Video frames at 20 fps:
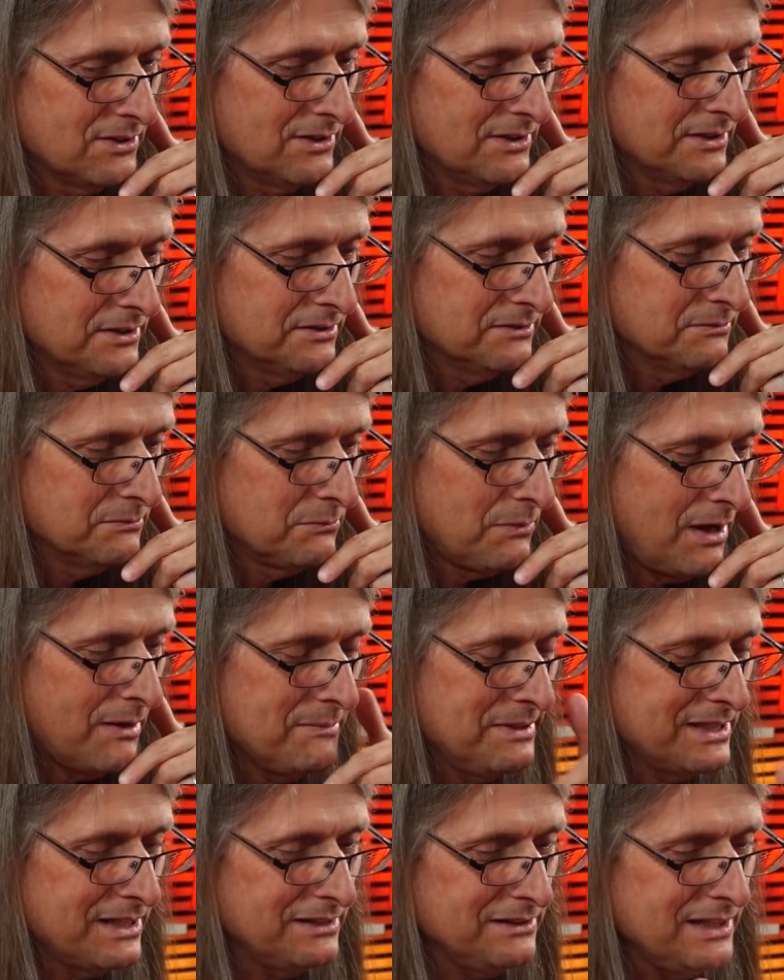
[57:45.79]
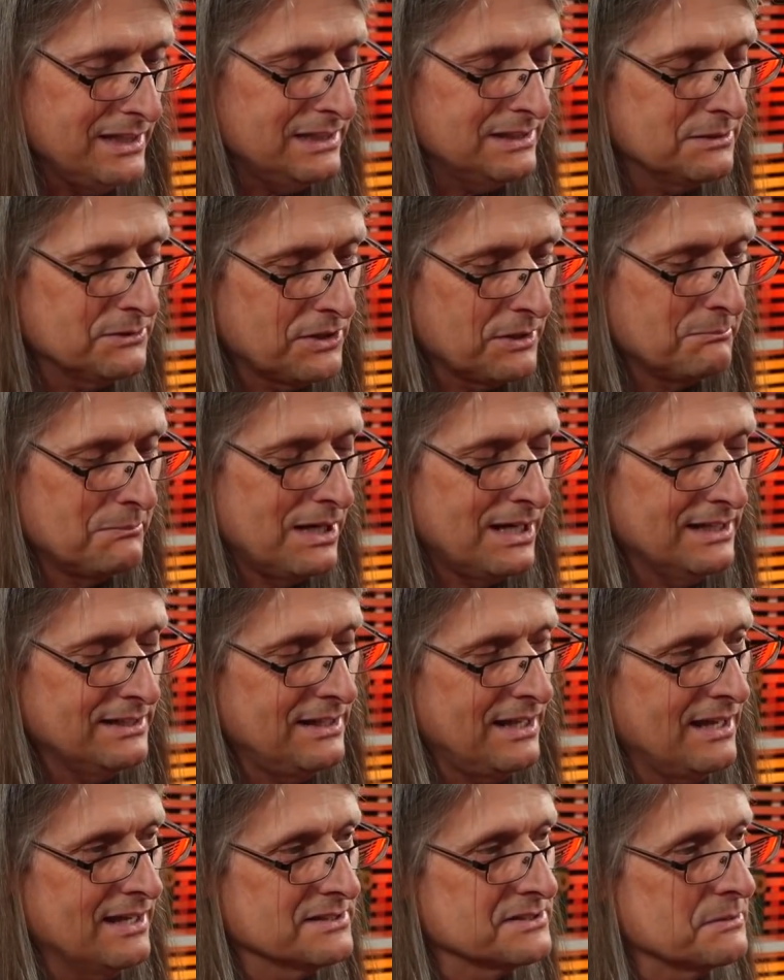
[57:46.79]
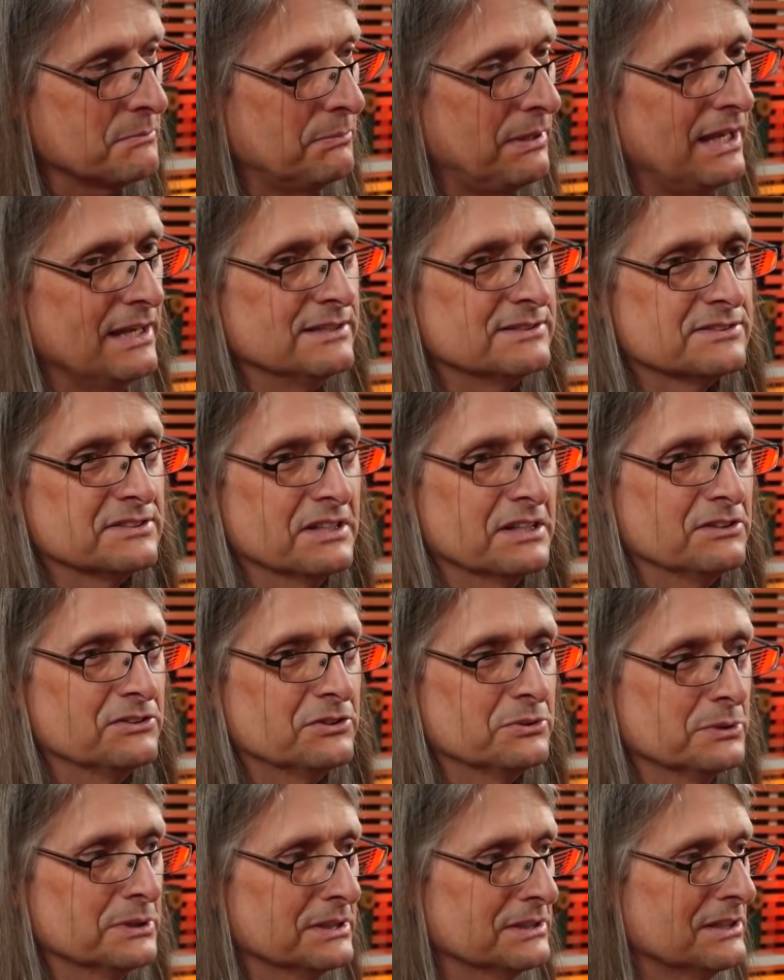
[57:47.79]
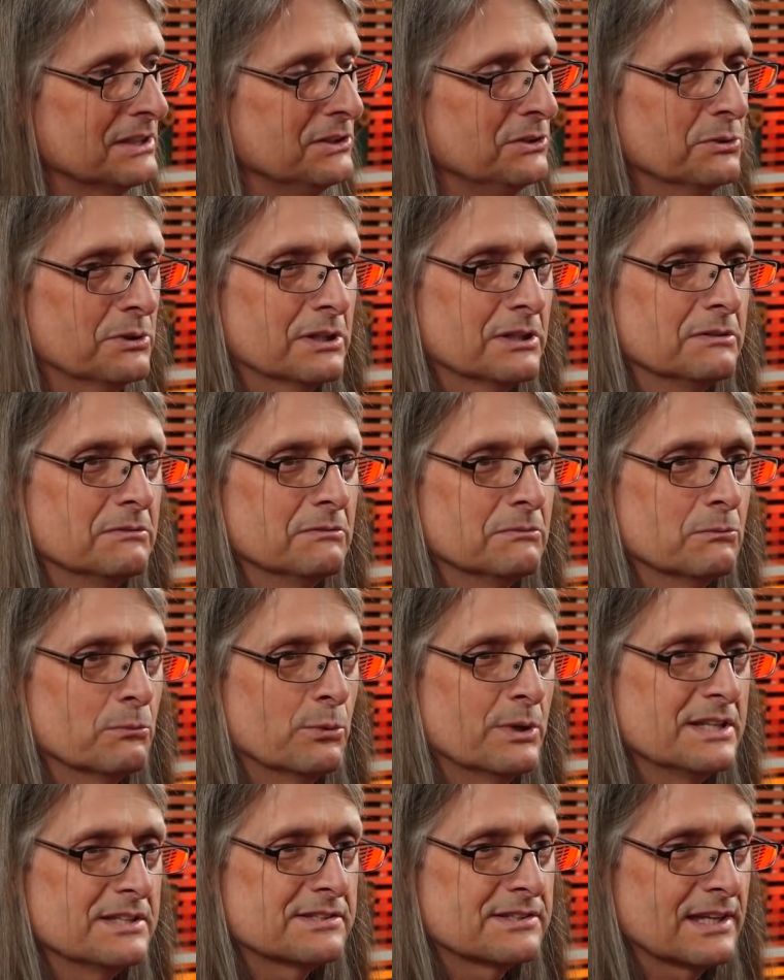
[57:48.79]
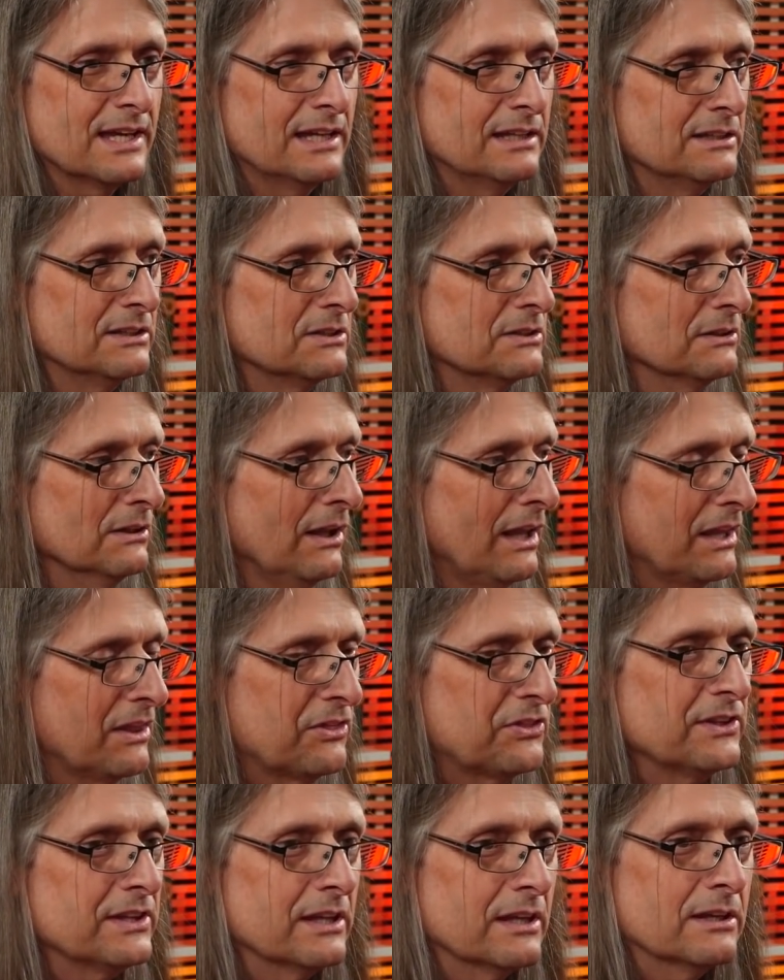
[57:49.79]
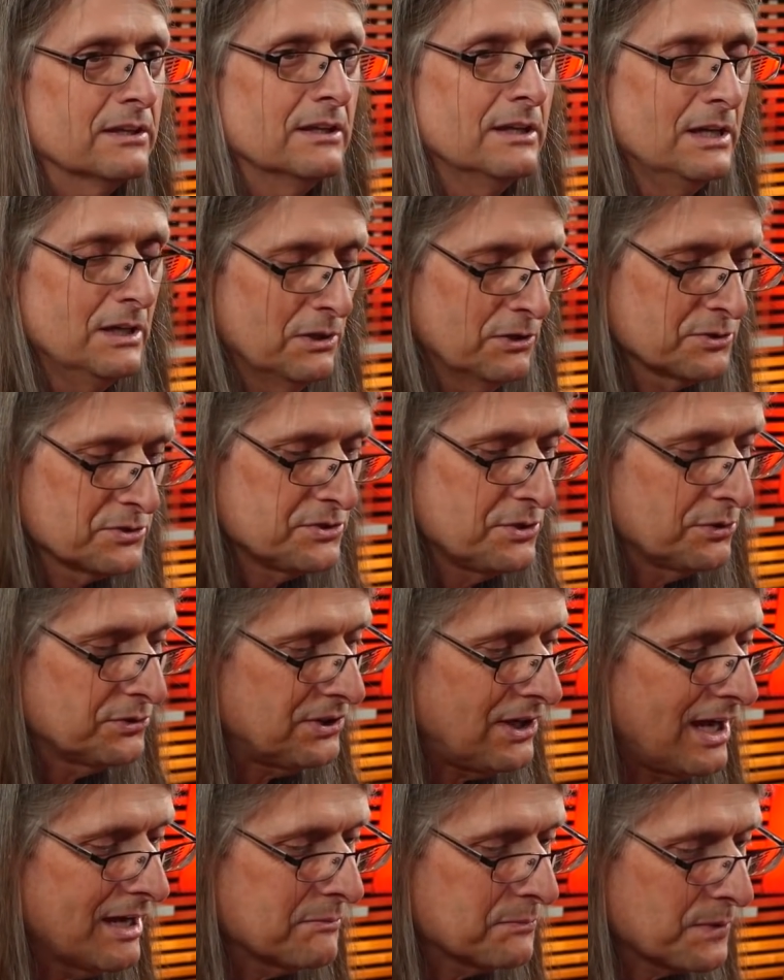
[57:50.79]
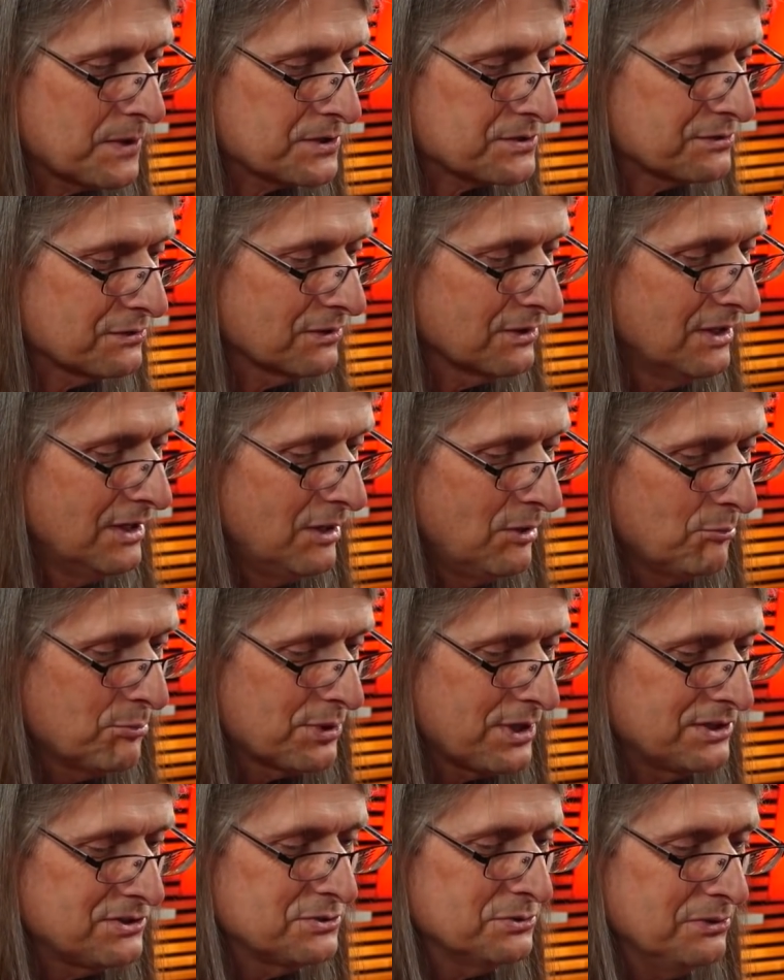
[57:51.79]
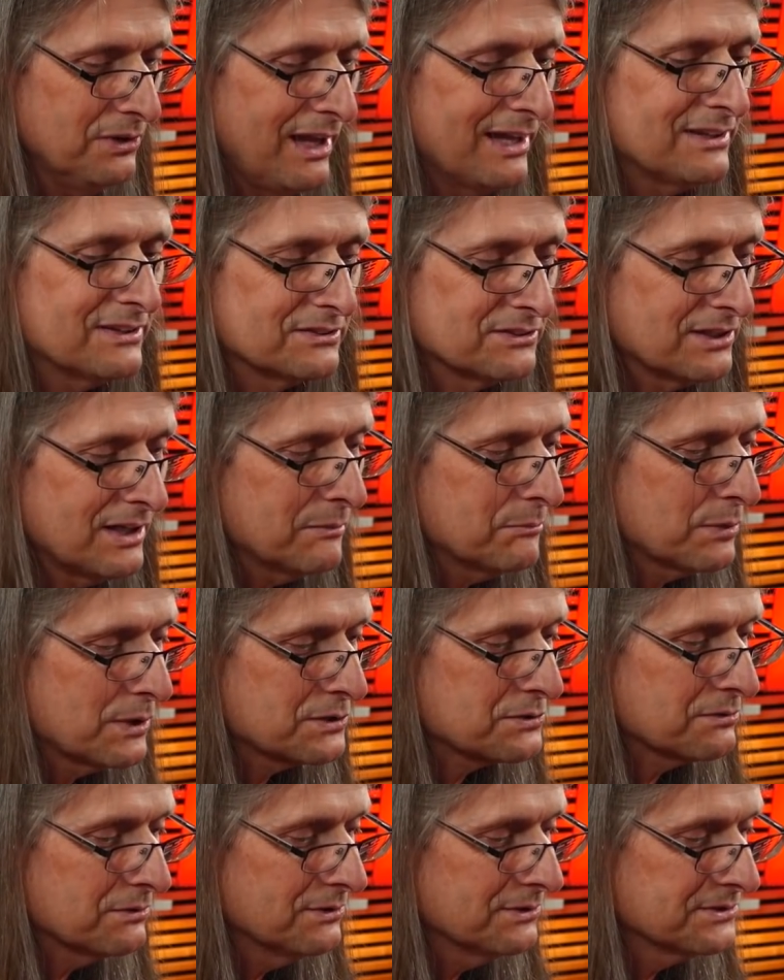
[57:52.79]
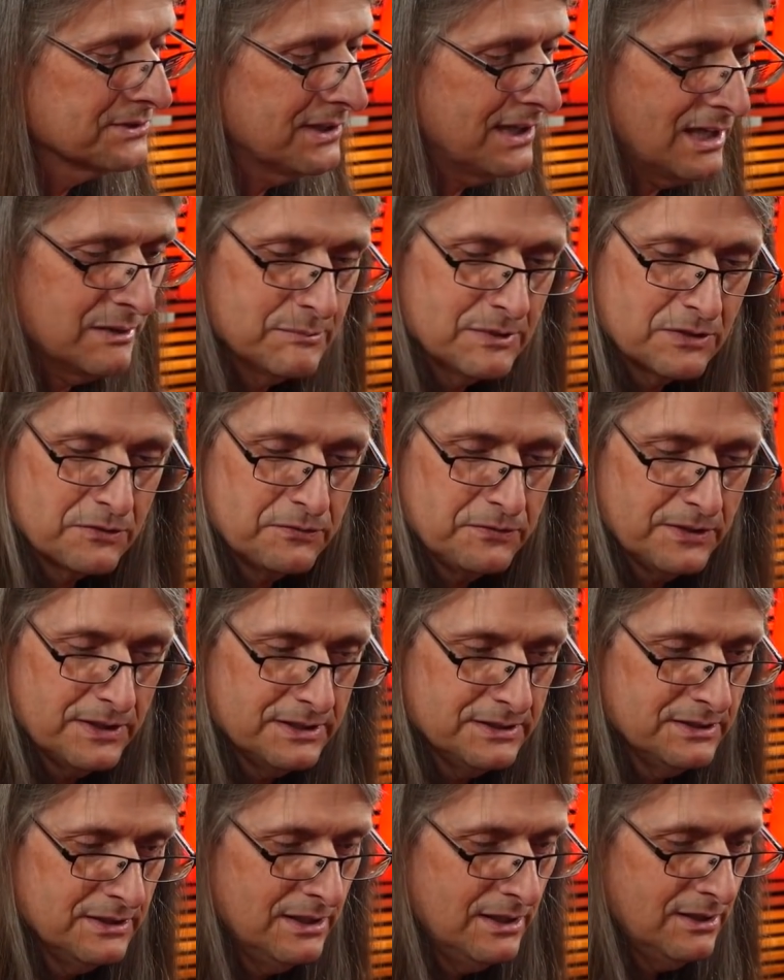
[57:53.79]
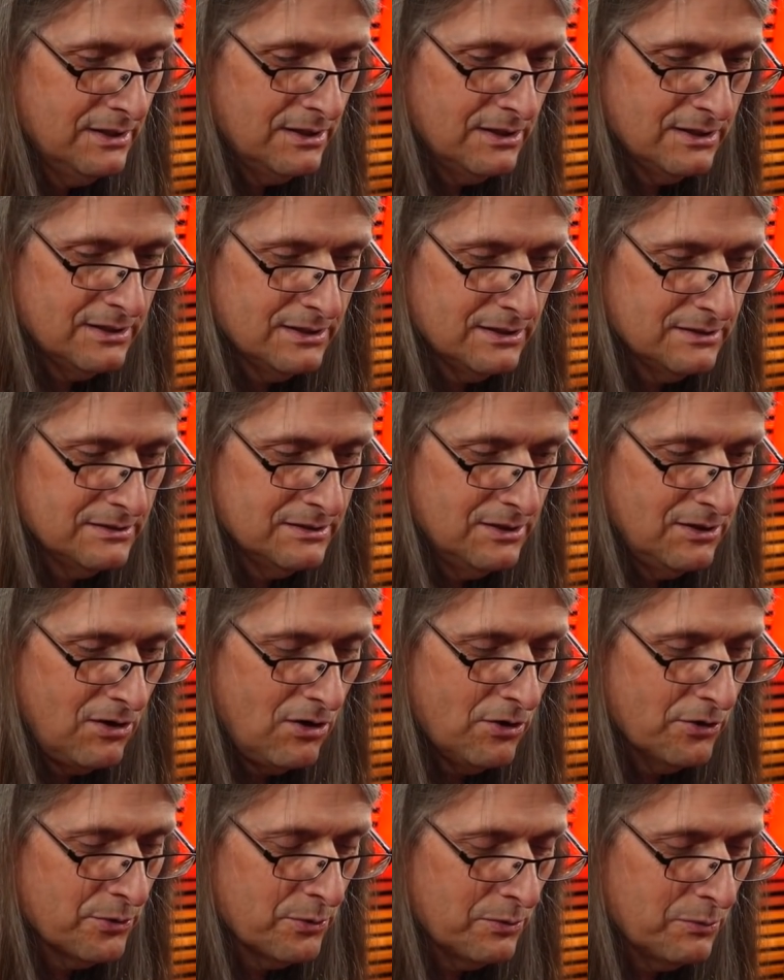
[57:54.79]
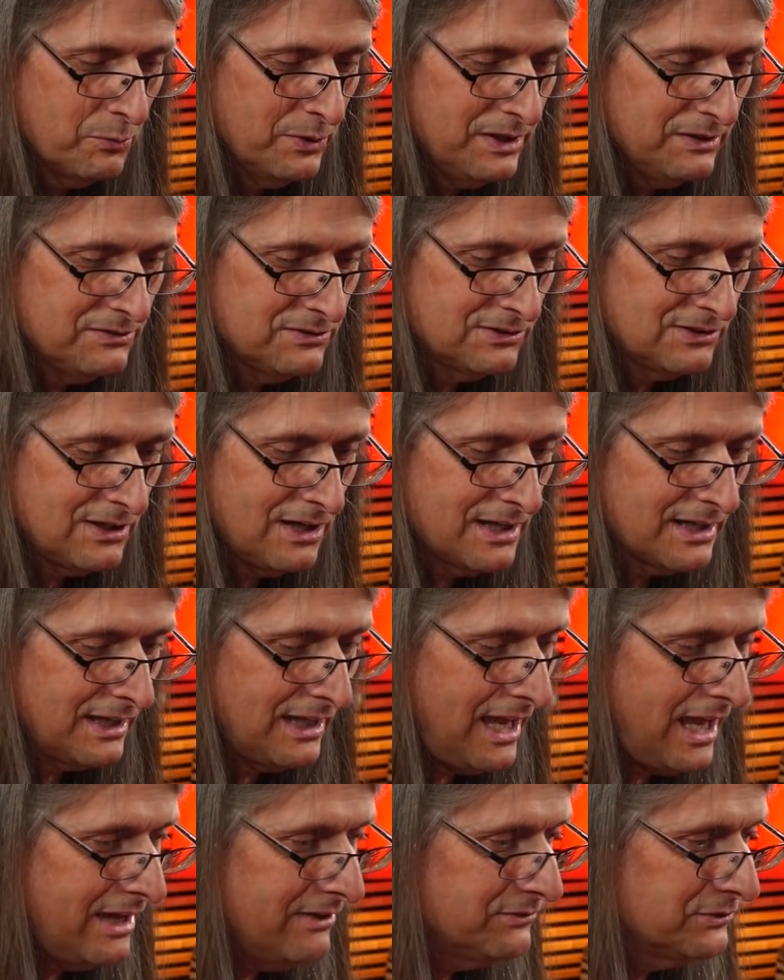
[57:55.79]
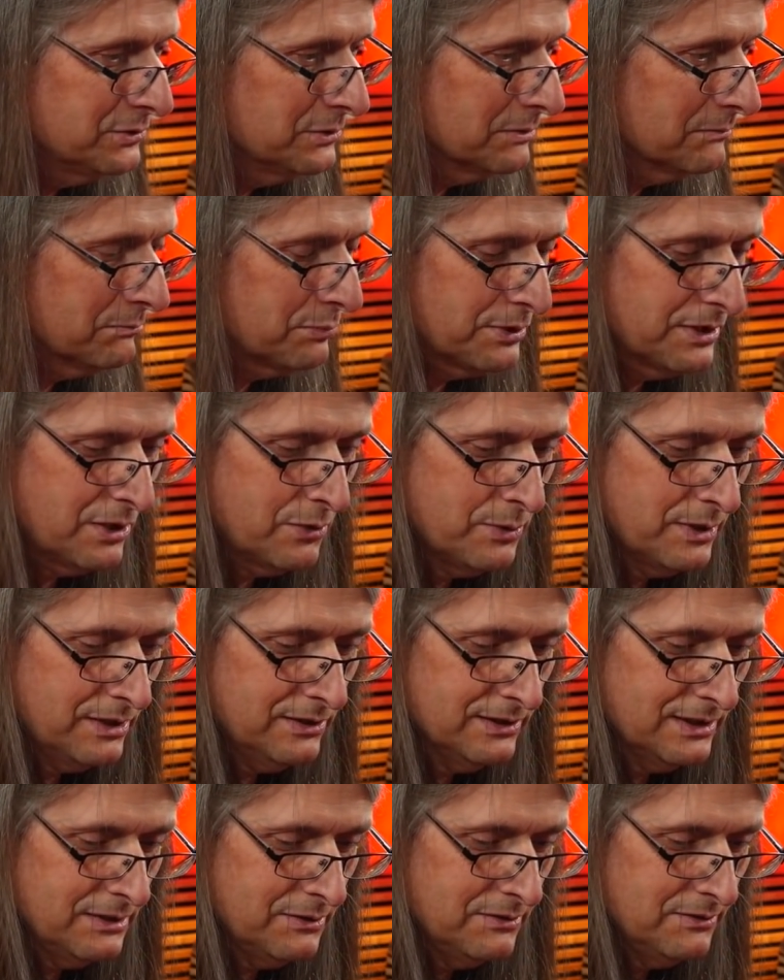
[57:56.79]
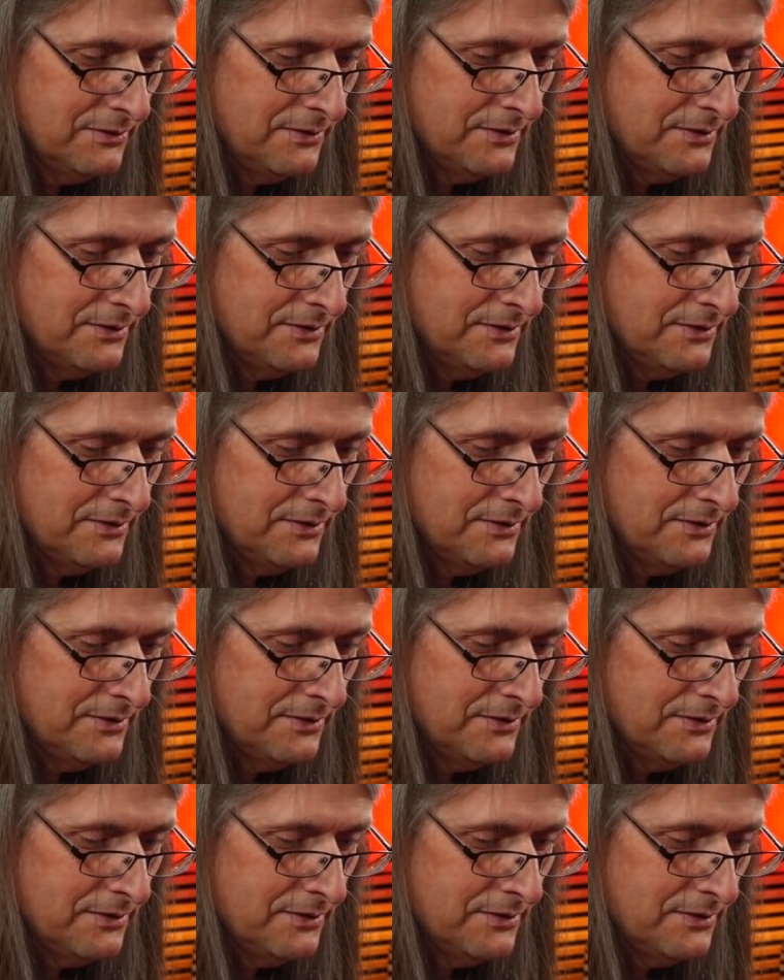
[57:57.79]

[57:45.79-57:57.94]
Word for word: I mean, I like that the mind has a pacing to it that you can reset and like think. There's no time pressure, but I do like the time pressure in this game. It's fun. Although we kind of caved to it pretty quickly.